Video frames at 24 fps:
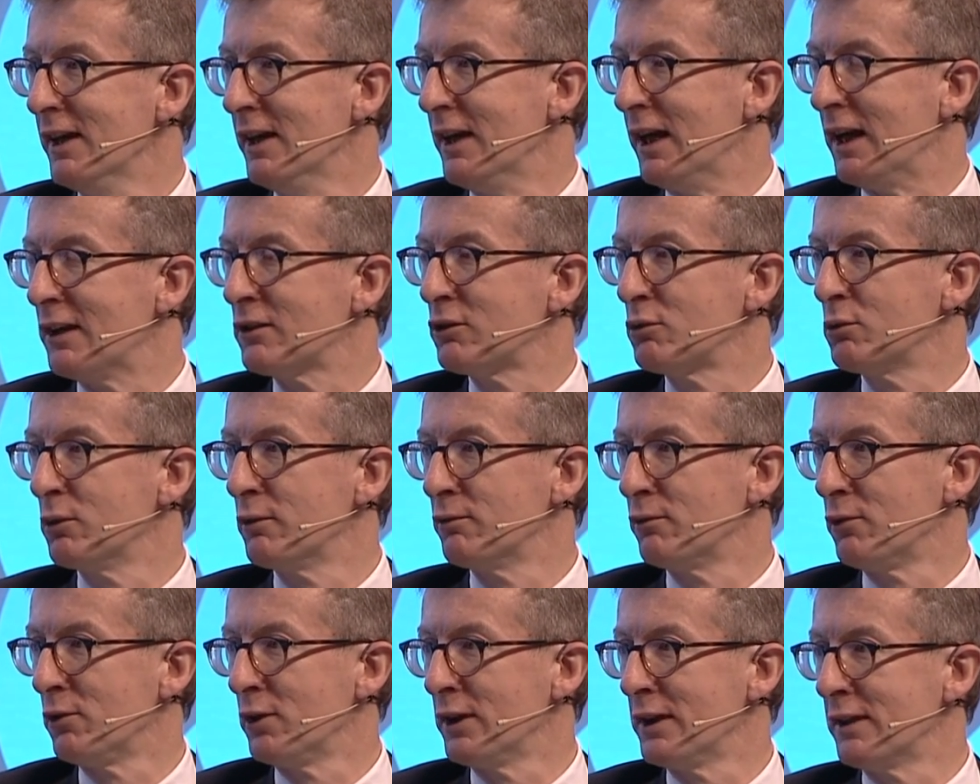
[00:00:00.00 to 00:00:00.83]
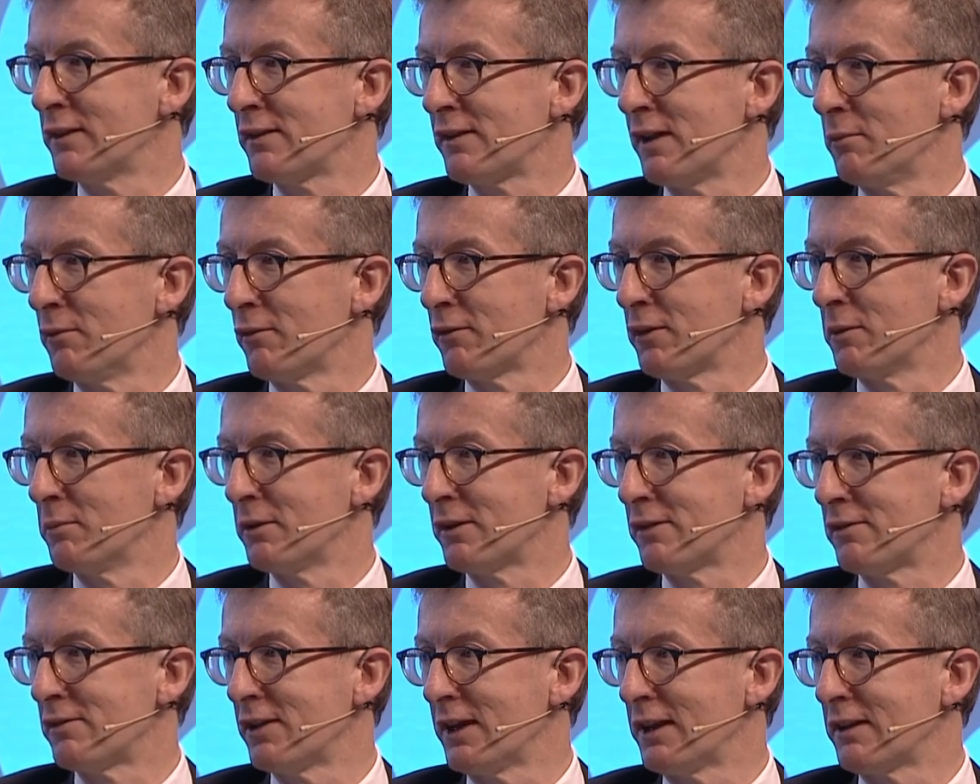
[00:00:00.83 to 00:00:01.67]
and to avoid some of the
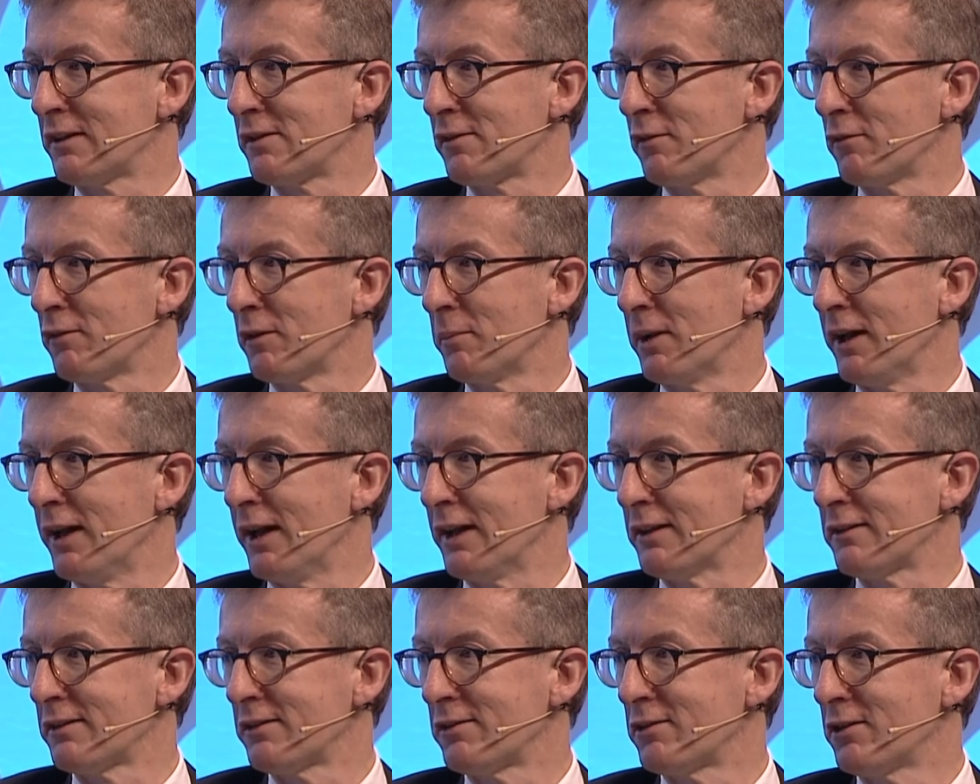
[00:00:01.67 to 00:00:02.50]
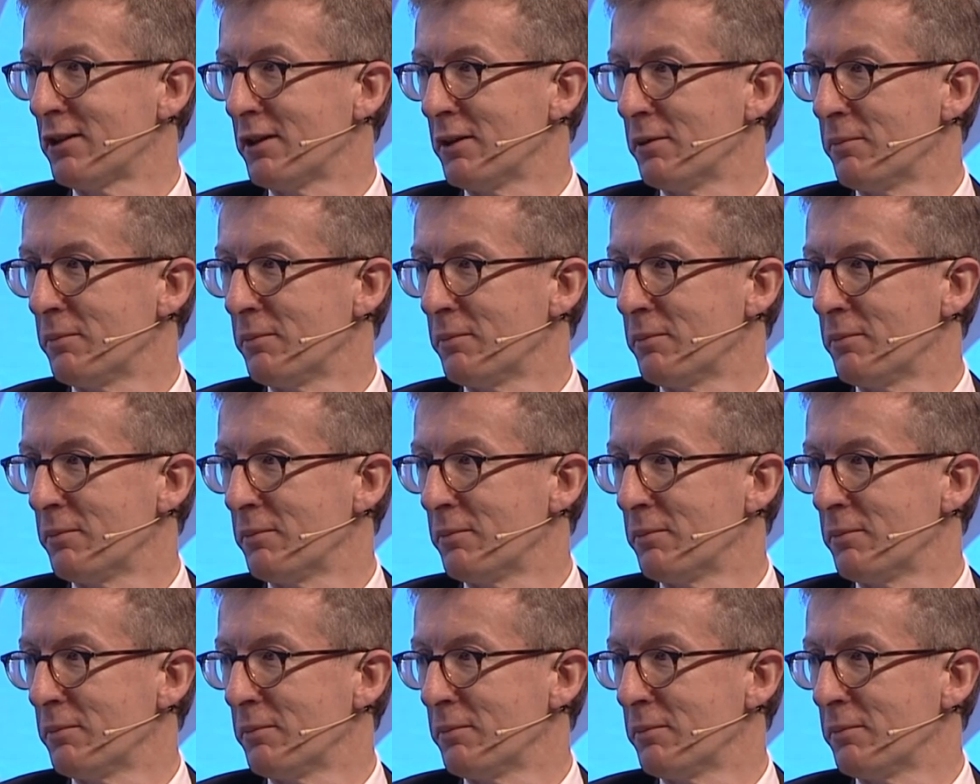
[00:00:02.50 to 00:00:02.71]
mistakes of the past.